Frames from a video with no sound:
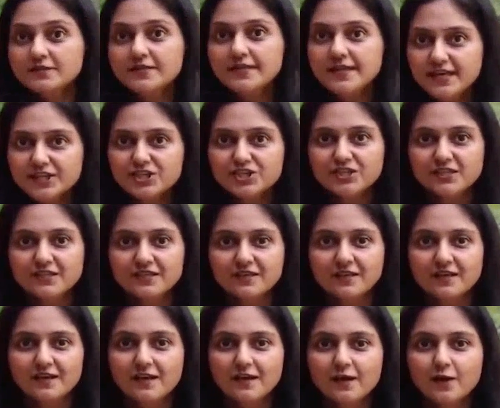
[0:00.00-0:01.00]
the
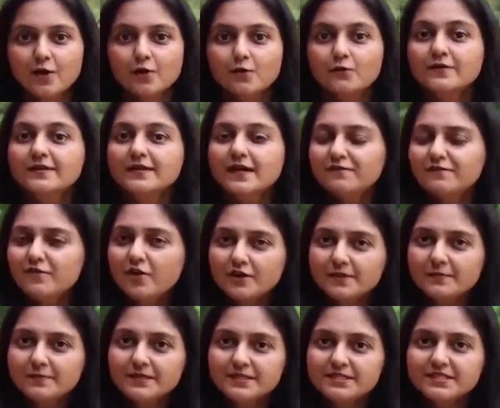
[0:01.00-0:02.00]
nation. With
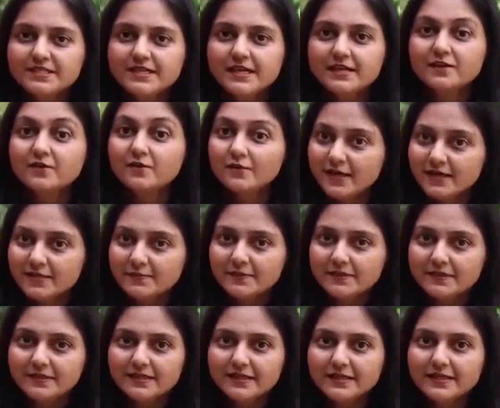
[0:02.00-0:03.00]
affordability and
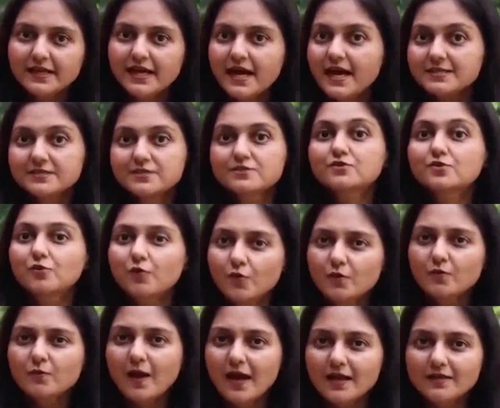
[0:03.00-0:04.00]
credibility as its
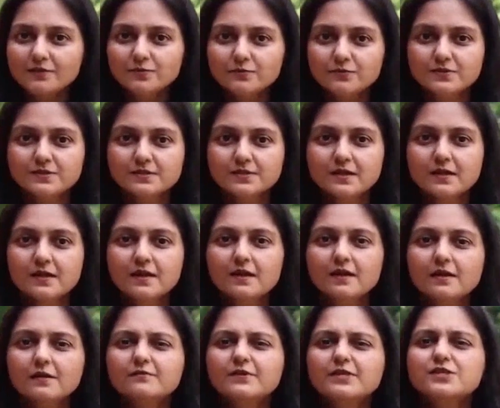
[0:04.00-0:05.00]
core values,
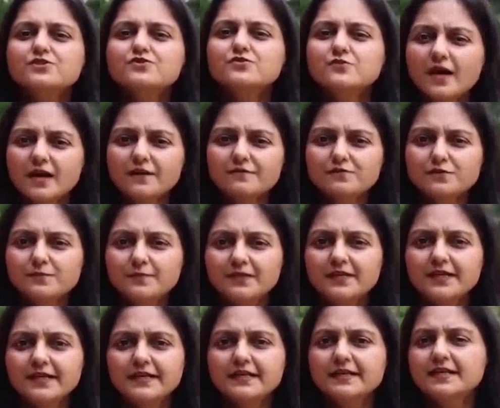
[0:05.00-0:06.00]
we strive to
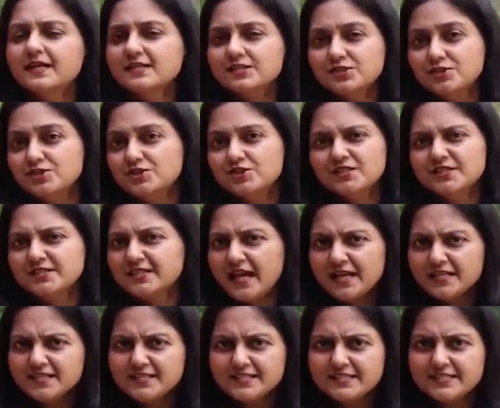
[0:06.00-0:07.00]
build India's digital
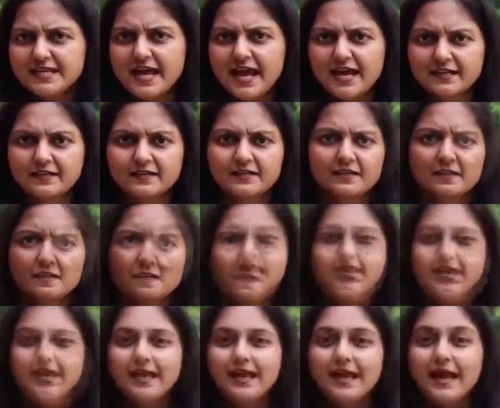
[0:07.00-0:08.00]
talent stack.
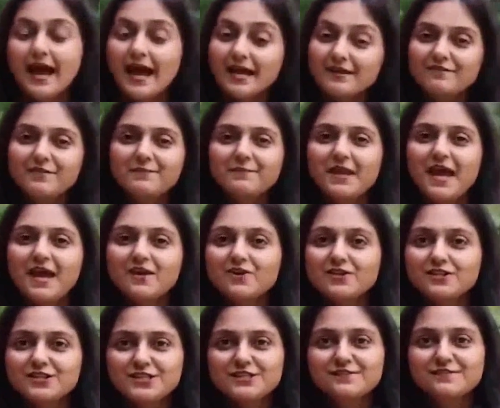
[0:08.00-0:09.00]
And we plan
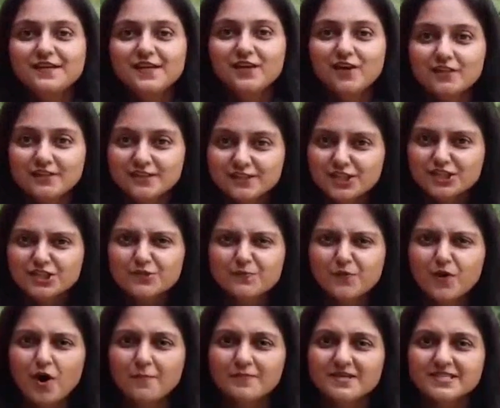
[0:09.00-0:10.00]
on delivering on this
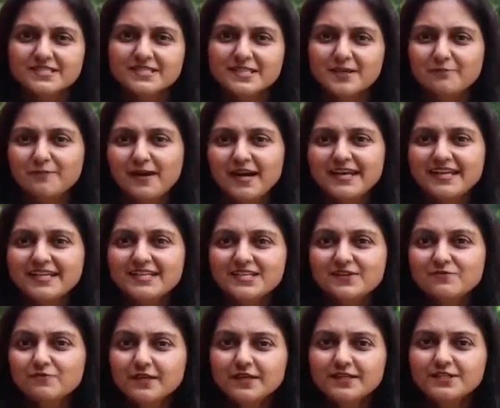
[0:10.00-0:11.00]
promise by
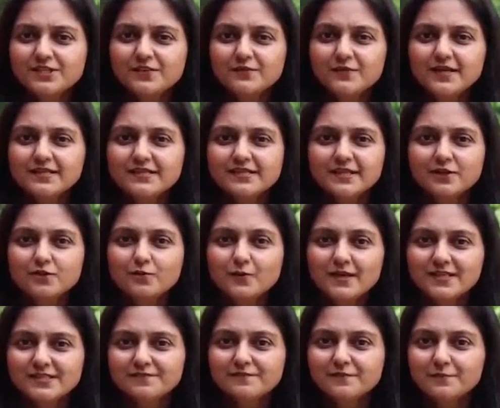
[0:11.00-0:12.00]
integrating
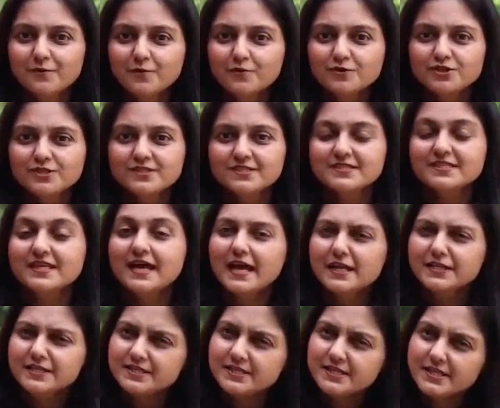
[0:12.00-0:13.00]
innovative approaches
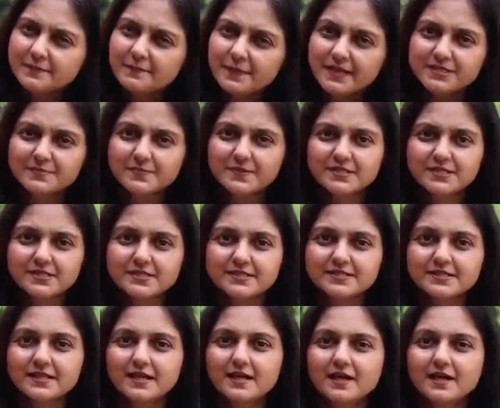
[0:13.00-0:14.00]
and deep expertise